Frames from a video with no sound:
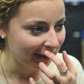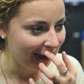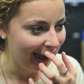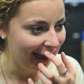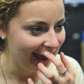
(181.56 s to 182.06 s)

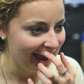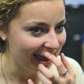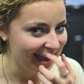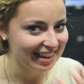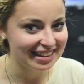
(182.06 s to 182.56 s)

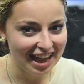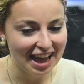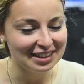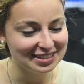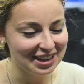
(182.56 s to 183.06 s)

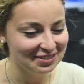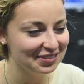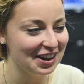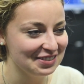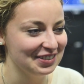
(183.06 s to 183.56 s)
It's
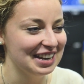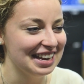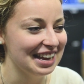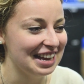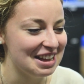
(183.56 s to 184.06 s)
very funny.